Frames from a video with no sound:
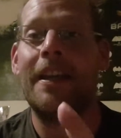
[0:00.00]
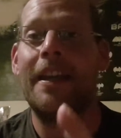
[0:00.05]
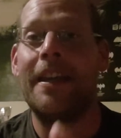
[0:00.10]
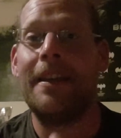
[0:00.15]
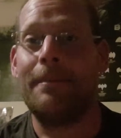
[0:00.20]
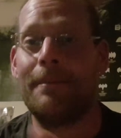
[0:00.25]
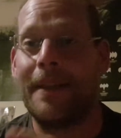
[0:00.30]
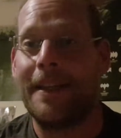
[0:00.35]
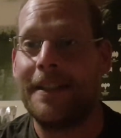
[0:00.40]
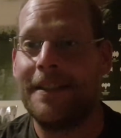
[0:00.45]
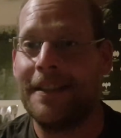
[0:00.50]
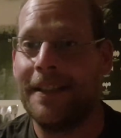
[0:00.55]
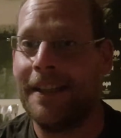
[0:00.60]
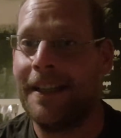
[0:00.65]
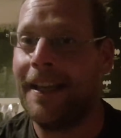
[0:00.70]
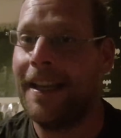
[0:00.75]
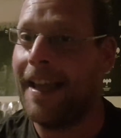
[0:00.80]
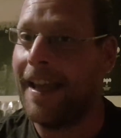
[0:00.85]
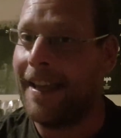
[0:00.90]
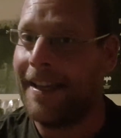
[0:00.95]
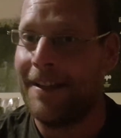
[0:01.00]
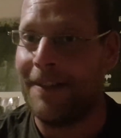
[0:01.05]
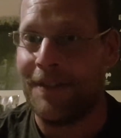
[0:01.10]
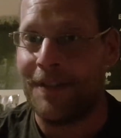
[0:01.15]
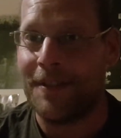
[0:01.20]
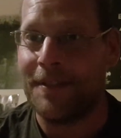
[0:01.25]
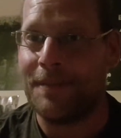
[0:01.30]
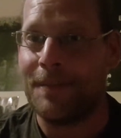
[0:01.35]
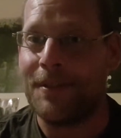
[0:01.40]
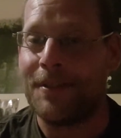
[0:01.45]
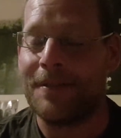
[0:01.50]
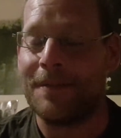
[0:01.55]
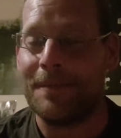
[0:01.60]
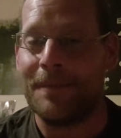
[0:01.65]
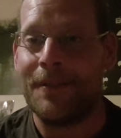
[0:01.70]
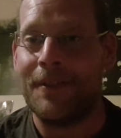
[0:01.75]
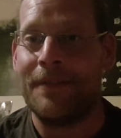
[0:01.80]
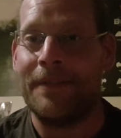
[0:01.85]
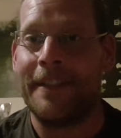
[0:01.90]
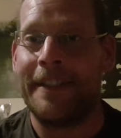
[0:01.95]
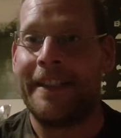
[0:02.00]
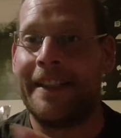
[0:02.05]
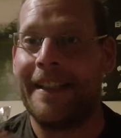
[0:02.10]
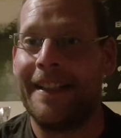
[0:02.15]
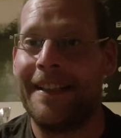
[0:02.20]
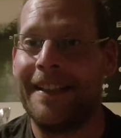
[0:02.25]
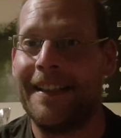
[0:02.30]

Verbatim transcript: it makes it a Christmas movie.